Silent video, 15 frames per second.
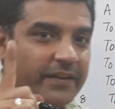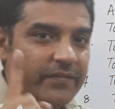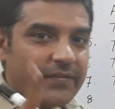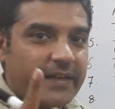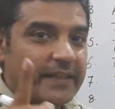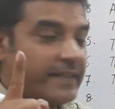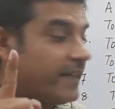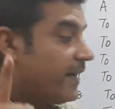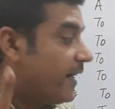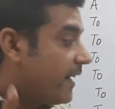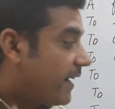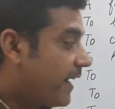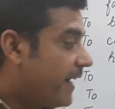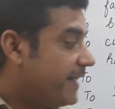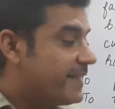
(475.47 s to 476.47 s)
with
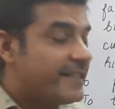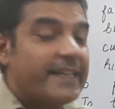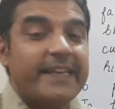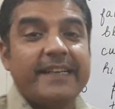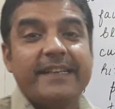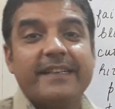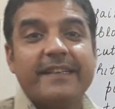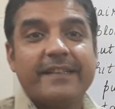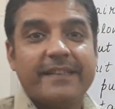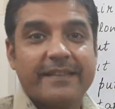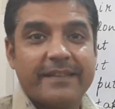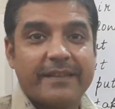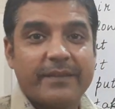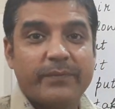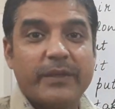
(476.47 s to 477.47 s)
writing,
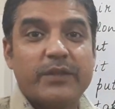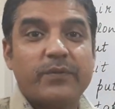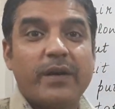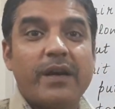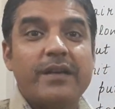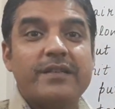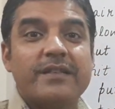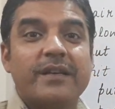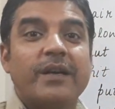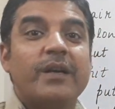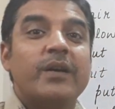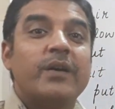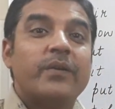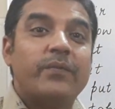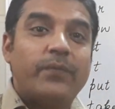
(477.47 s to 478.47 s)
which was
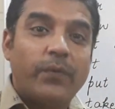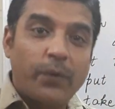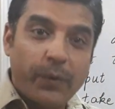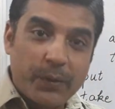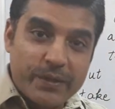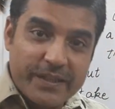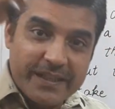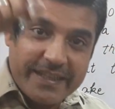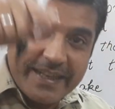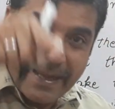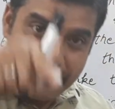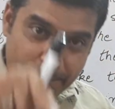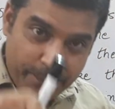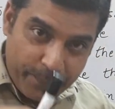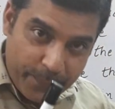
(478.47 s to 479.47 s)
4th
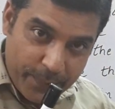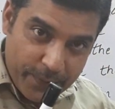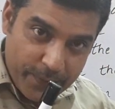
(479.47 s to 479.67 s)
step,